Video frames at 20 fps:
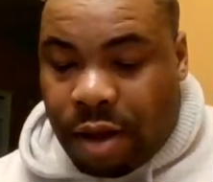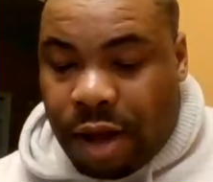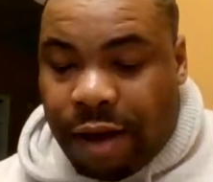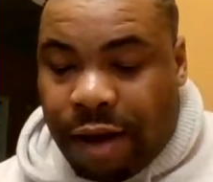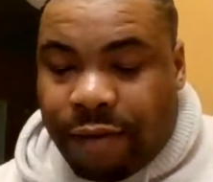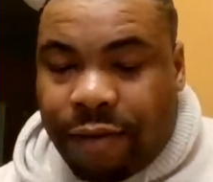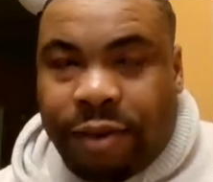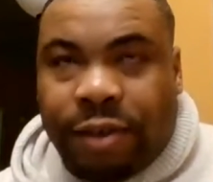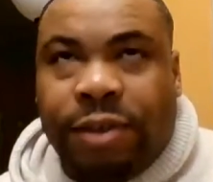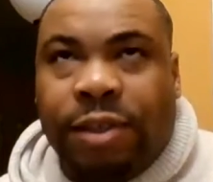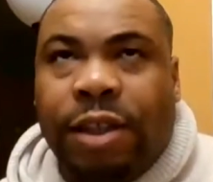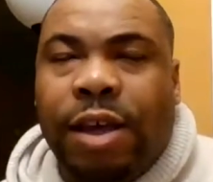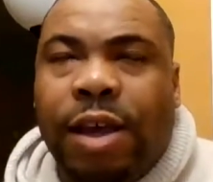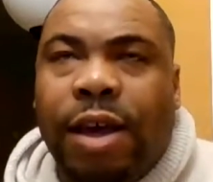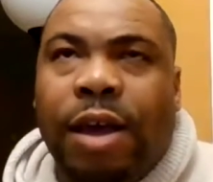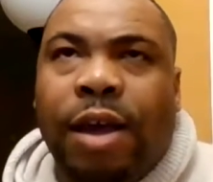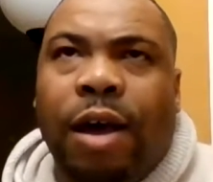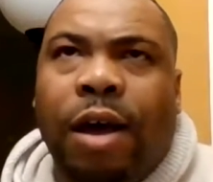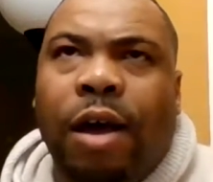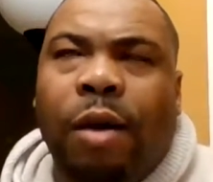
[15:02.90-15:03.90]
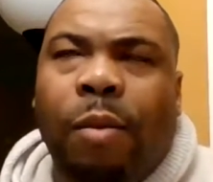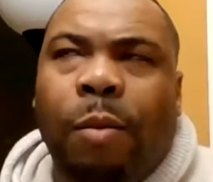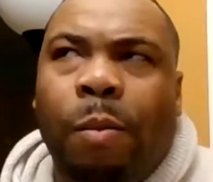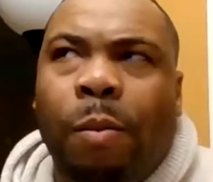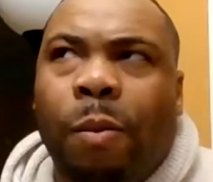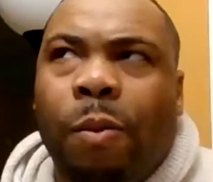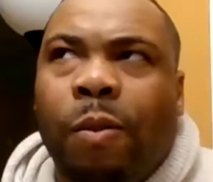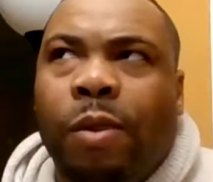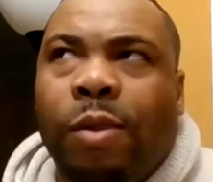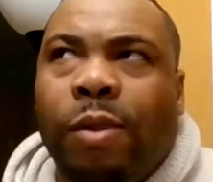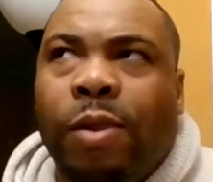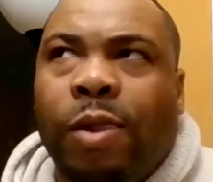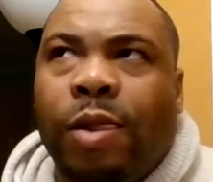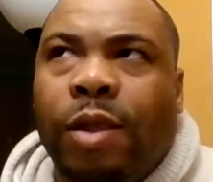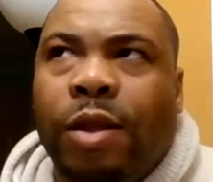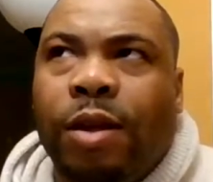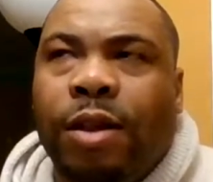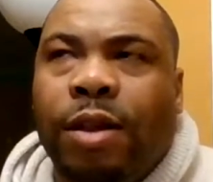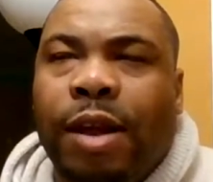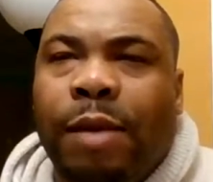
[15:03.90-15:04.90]
Obviously,
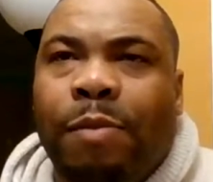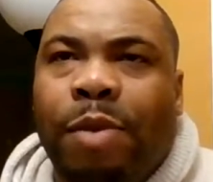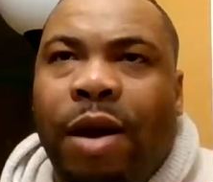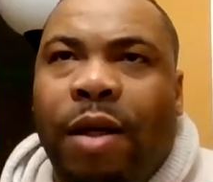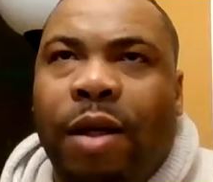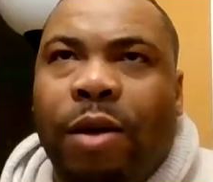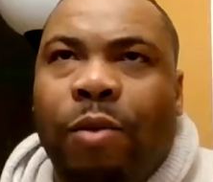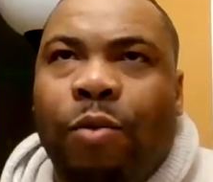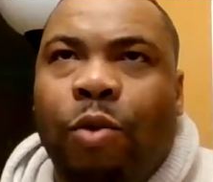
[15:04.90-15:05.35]
they probably